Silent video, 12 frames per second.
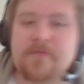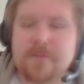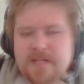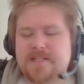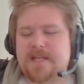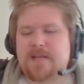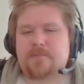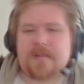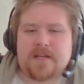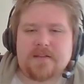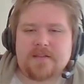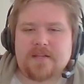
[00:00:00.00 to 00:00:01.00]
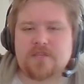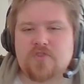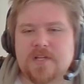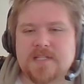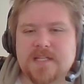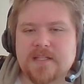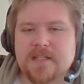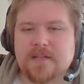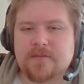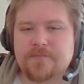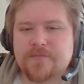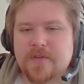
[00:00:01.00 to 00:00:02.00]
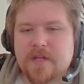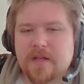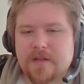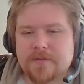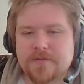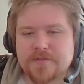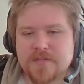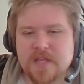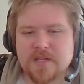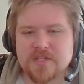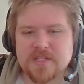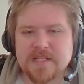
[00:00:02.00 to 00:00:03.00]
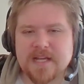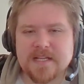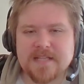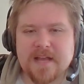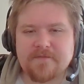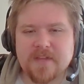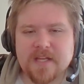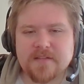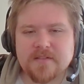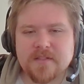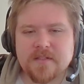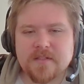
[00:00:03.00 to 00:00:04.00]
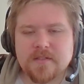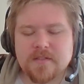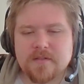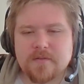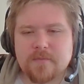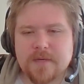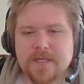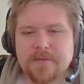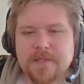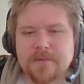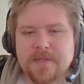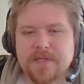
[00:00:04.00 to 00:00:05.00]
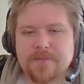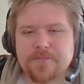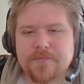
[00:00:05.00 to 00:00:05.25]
realize they didn't play anything in Triskelion. Oh, so they just let us have that. Wow.